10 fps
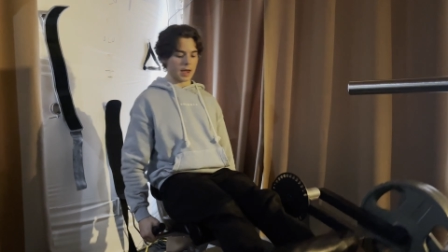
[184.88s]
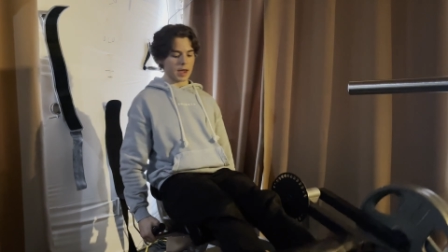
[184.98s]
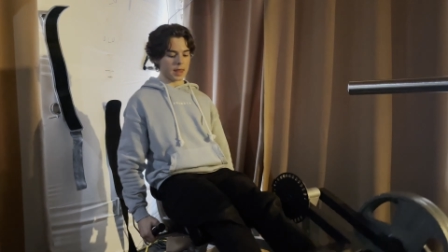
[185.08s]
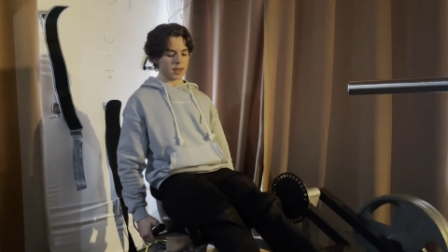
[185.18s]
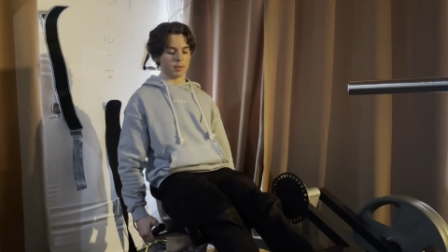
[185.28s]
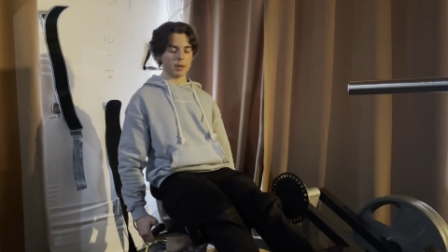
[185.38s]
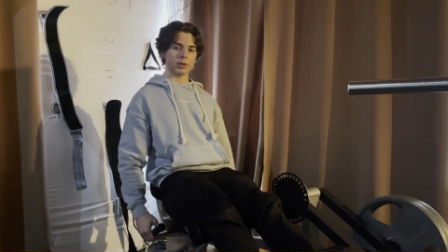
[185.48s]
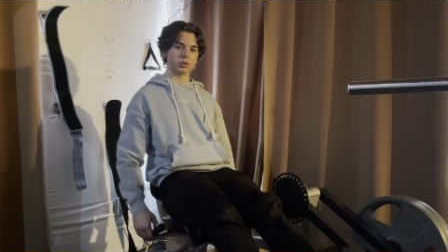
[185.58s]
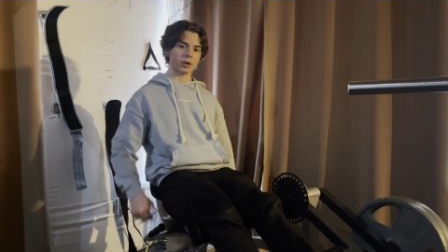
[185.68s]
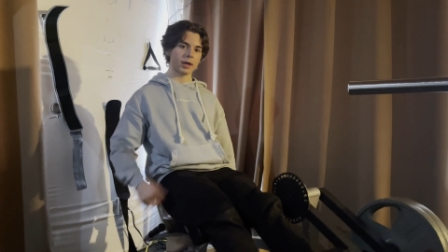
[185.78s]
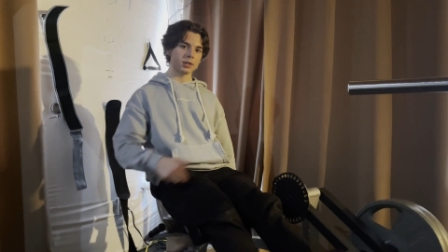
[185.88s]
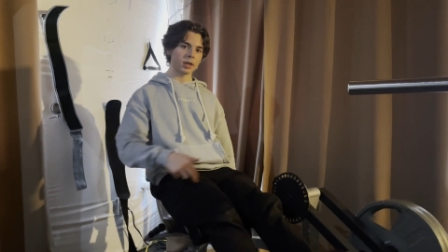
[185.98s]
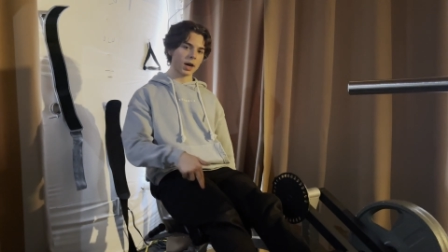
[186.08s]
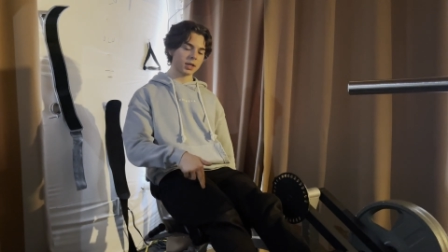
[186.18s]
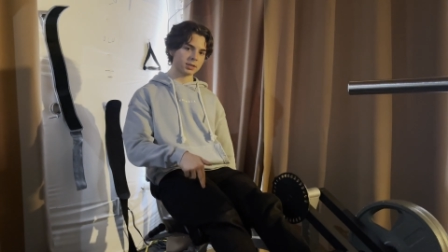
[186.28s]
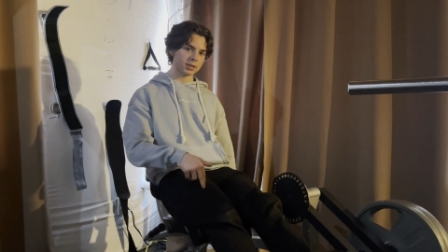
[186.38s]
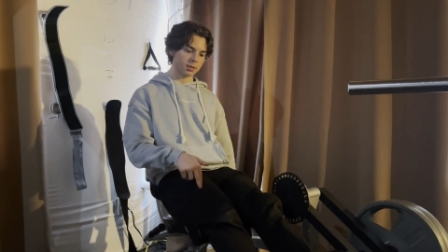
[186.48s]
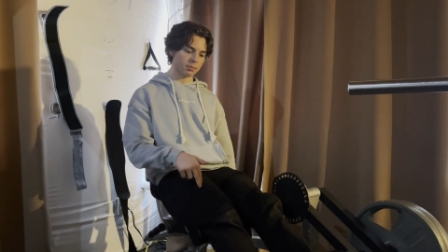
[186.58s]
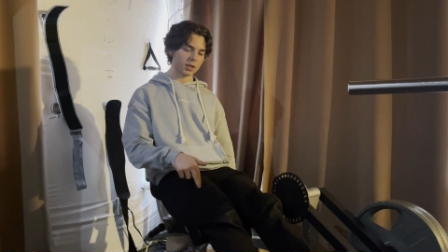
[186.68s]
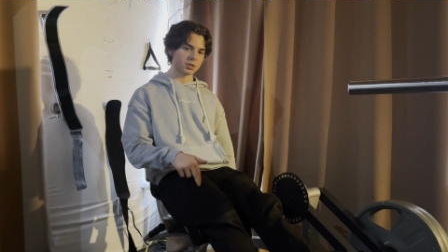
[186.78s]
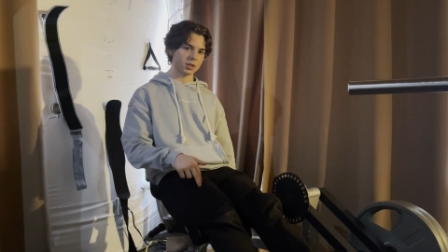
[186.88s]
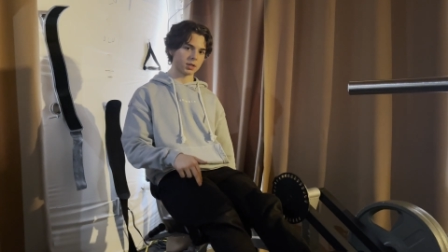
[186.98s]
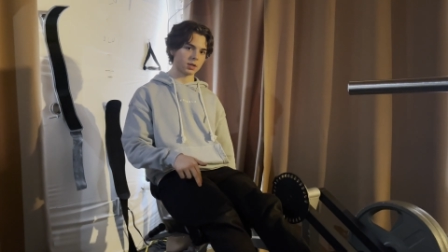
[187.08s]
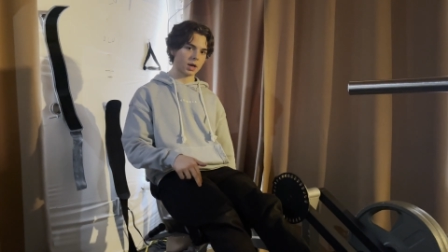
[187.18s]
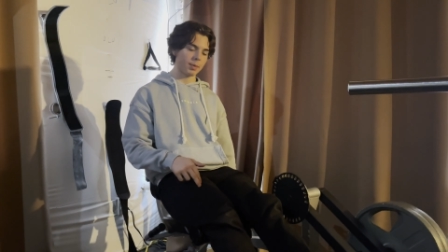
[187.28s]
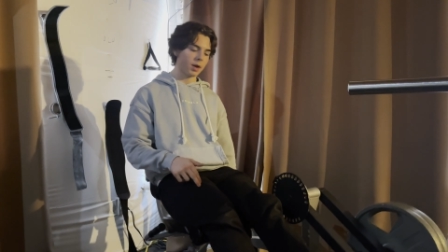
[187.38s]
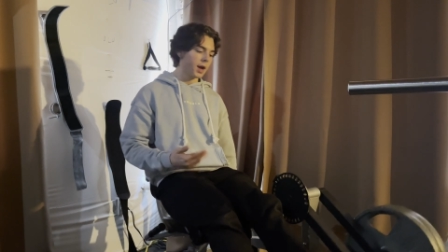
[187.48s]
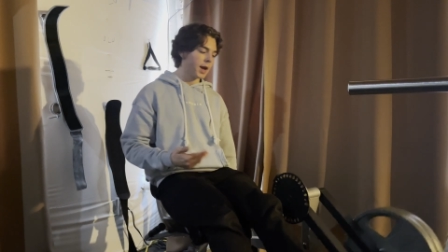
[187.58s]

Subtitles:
and then maybe try touching the muscle at the top.